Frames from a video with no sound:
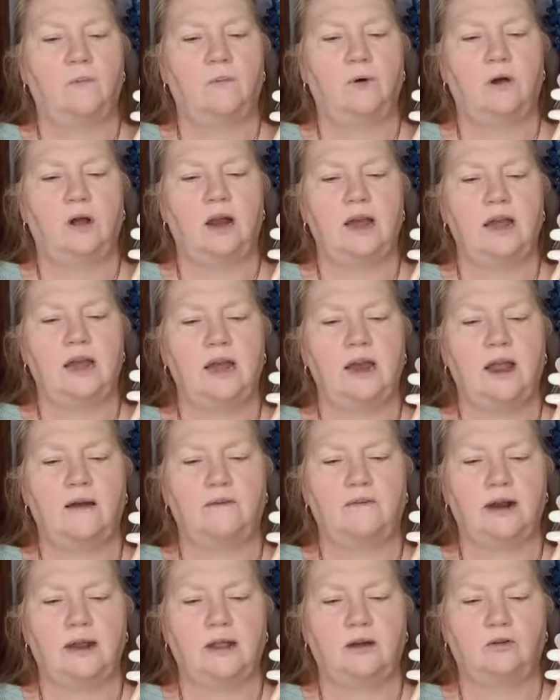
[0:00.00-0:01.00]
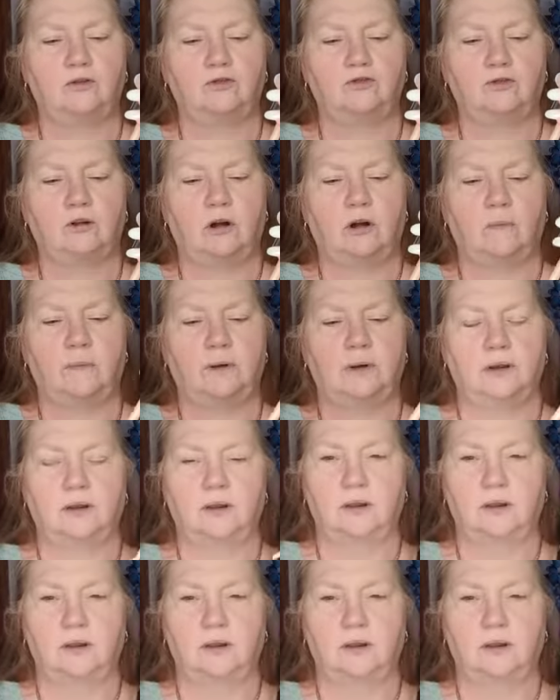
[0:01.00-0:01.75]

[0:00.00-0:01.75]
Put another little drop